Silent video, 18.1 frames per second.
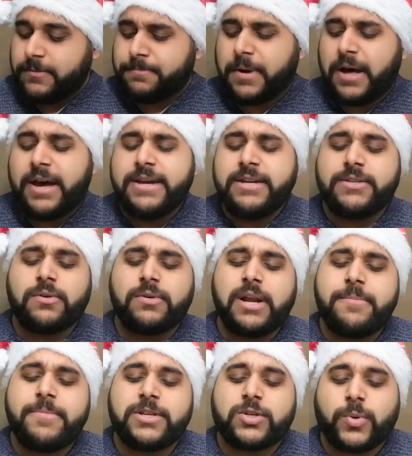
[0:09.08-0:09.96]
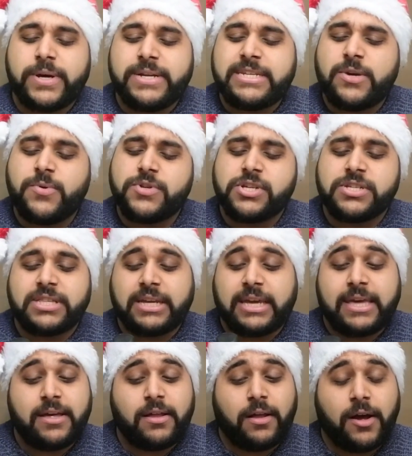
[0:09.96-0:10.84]
behind door number 20, which is the
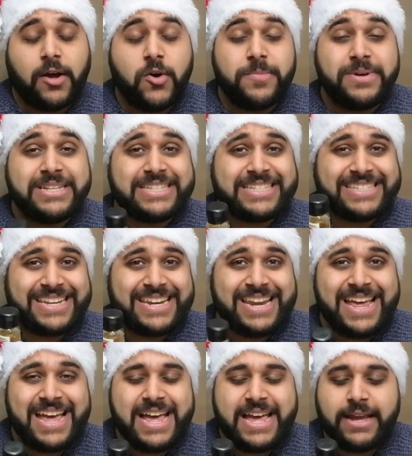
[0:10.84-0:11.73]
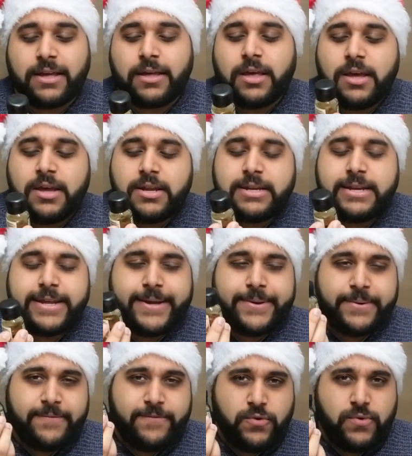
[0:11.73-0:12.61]
Kilchoman Sanaig.
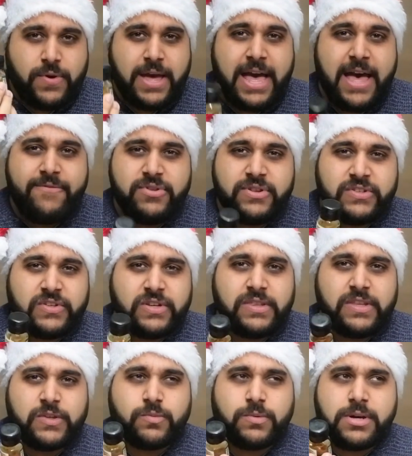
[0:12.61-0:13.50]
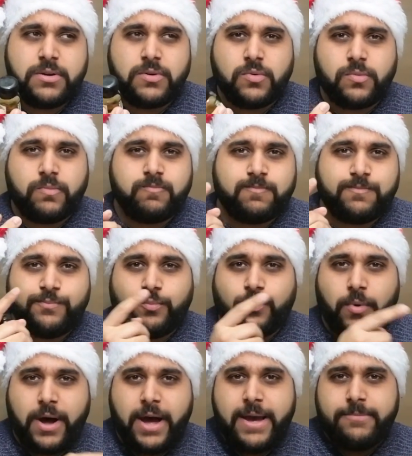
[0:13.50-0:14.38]
Now, if you haven't seen this one, or
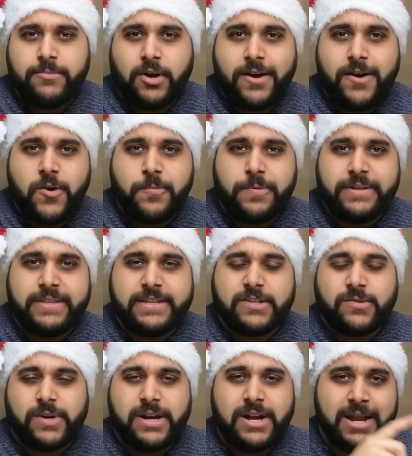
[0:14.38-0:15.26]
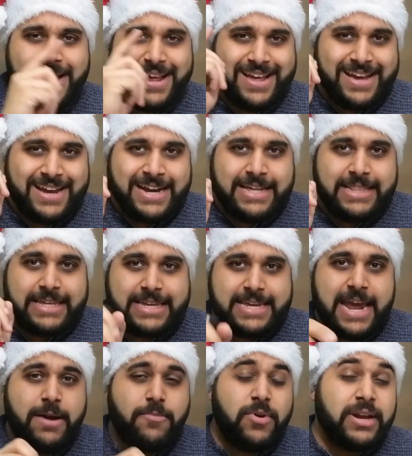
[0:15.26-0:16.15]
why I'm not opening this one, the
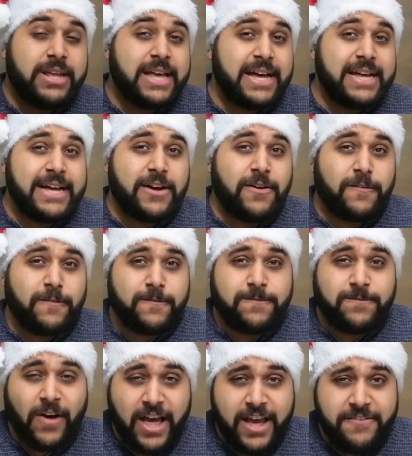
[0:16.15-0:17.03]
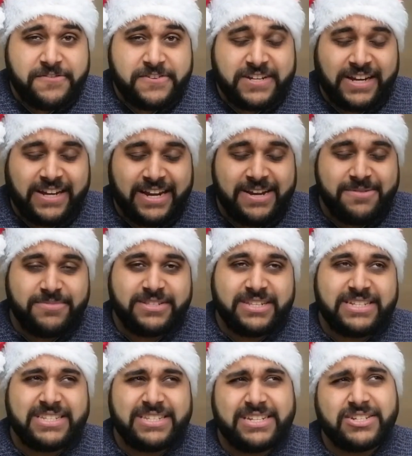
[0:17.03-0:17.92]
camera cut out 5 times.
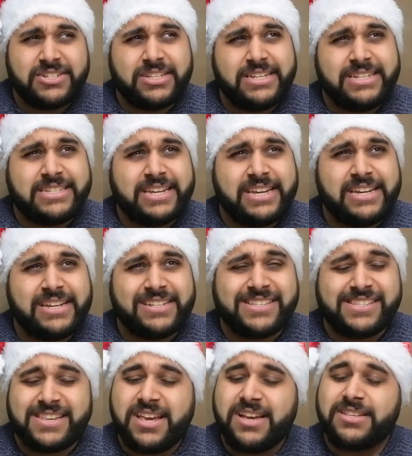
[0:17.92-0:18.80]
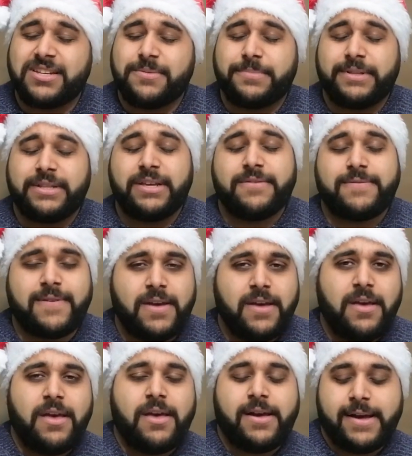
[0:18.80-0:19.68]
This is actually take 6, I believe.
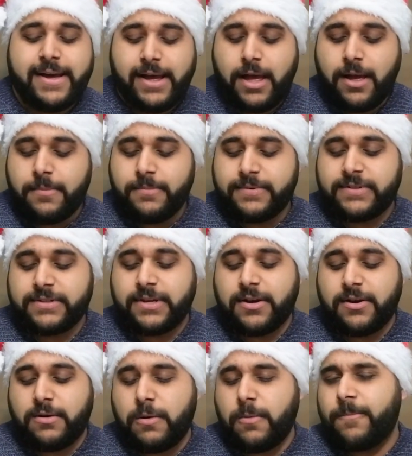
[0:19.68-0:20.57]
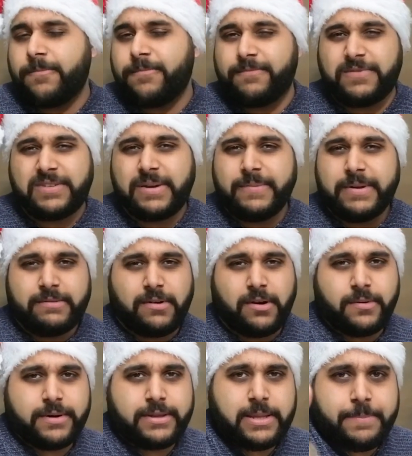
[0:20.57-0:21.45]
So something
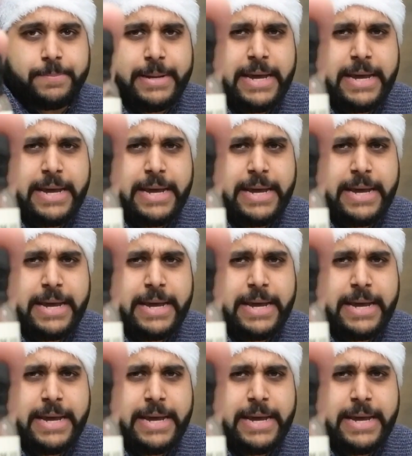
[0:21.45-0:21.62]
wrong with the